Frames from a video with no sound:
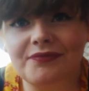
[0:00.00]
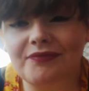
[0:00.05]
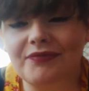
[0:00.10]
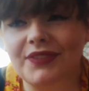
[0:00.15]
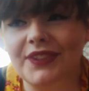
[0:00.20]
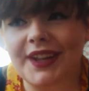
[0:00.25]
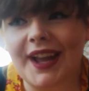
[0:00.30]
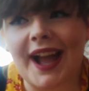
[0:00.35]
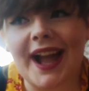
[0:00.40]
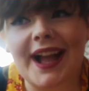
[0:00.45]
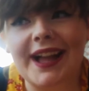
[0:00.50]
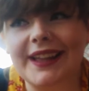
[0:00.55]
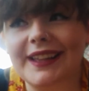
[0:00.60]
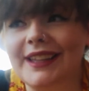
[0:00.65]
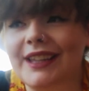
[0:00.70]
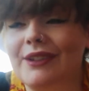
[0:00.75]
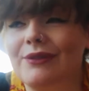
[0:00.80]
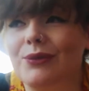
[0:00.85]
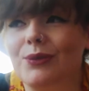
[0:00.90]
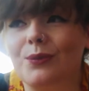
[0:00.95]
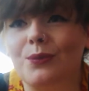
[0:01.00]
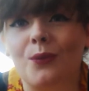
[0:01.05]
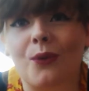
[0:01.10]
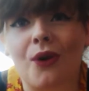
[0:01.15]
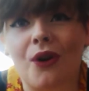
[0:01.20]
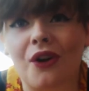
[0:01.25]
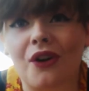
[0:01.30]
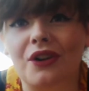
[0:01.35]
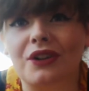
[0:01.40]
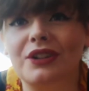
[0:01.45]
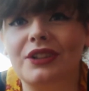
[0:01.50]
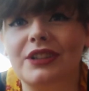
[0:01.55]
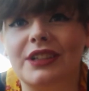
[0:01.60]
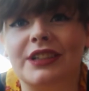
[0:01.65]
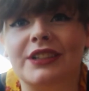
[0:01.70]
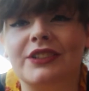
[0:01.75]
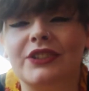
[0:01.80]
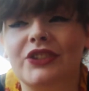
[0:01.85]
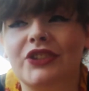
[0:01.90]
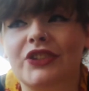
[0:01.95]
can't even walk,
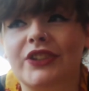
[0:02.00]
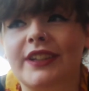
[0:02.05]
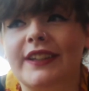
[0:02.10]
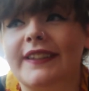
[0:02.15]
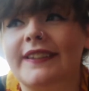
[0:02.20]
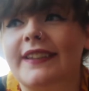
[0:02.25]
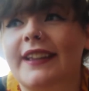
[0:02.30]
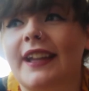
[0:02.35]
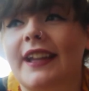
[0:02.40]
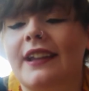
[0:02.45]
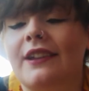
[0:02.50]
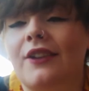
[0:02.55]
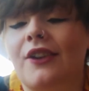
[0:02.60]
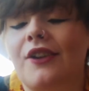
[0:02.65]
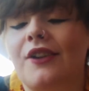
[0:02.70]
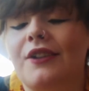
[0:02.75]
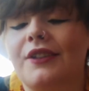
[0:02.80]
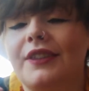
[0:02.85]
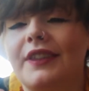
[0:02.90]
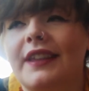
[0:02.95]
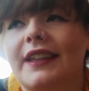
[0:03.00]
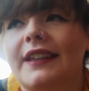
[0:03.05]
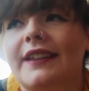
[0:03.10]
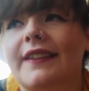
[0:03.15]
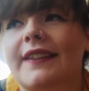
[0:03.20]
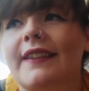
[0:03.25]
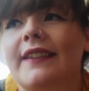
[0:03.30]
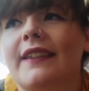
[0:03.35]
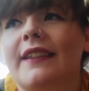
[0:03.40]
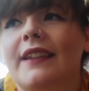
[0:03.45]
and she's getting all these